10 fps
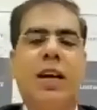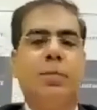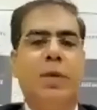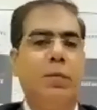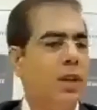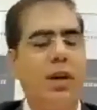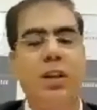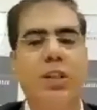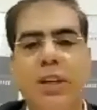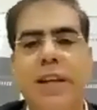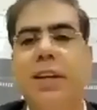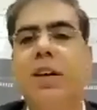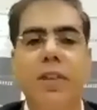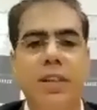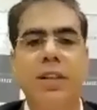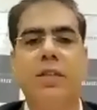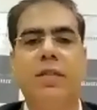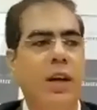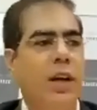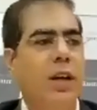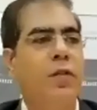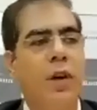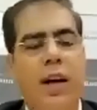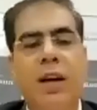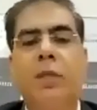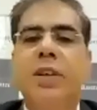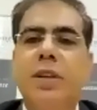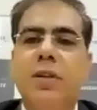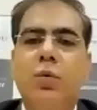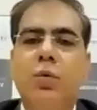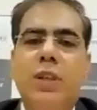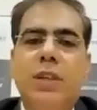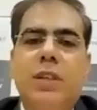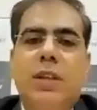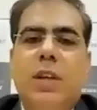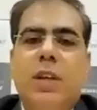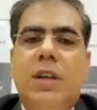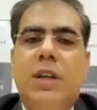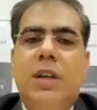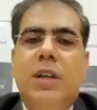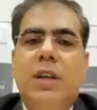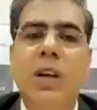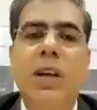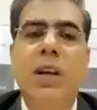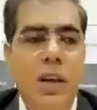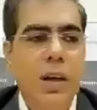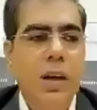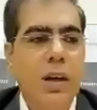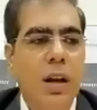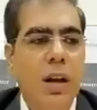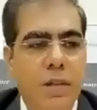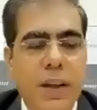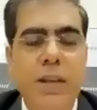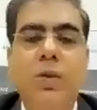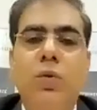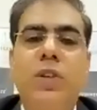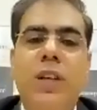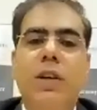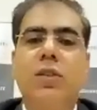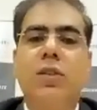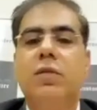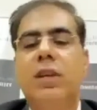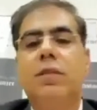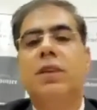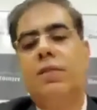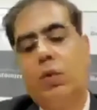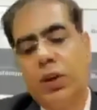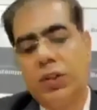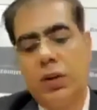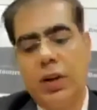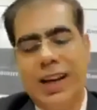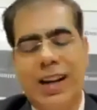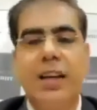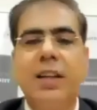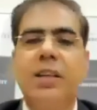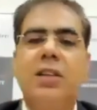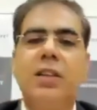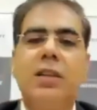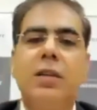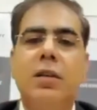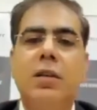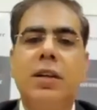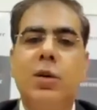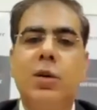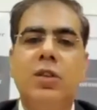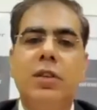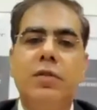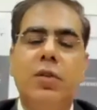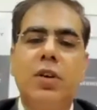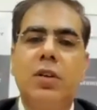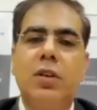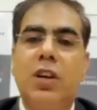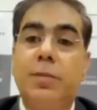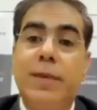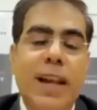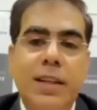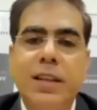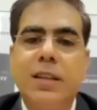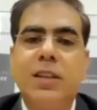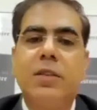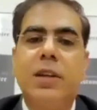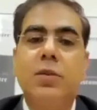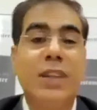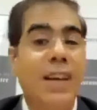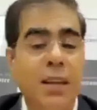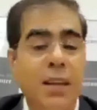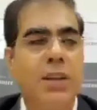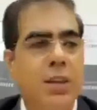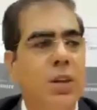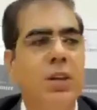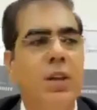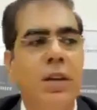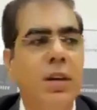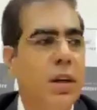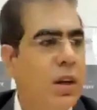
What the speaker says: right people, the culture will take care of itself. If you hire a person who is genuinely loving to do seva, so we focus on airline industry recruits, we focus on hospitality industry recruits, any person who has done